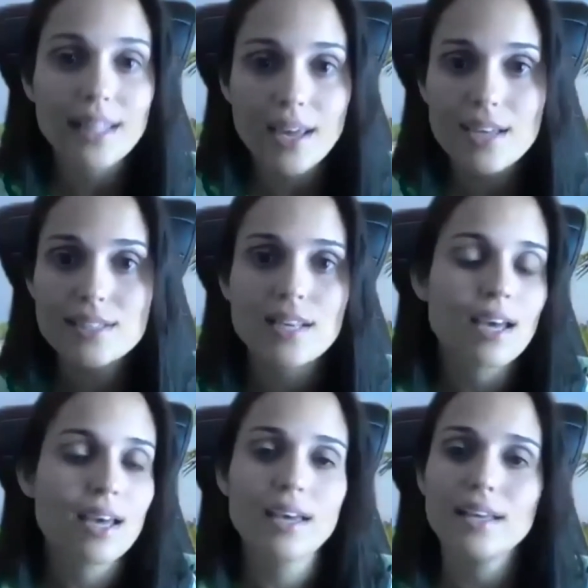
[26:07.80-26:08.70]
nowadays.
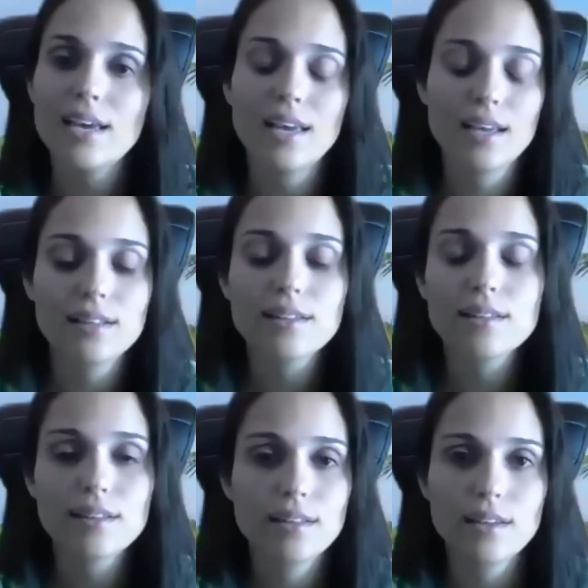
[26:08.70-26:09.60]
And
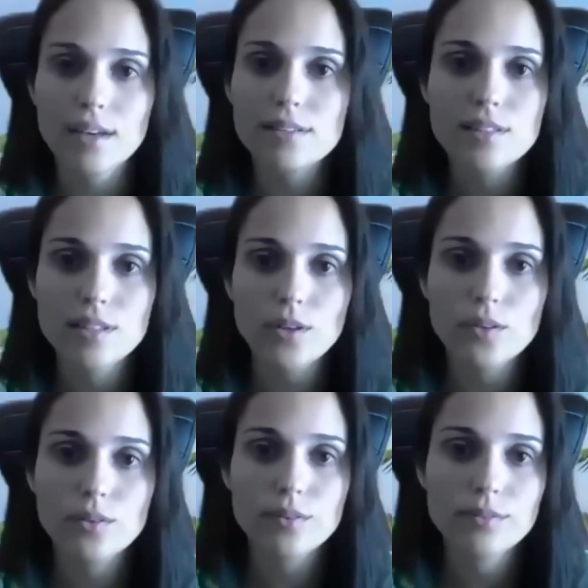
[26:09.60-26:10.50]
yeah, so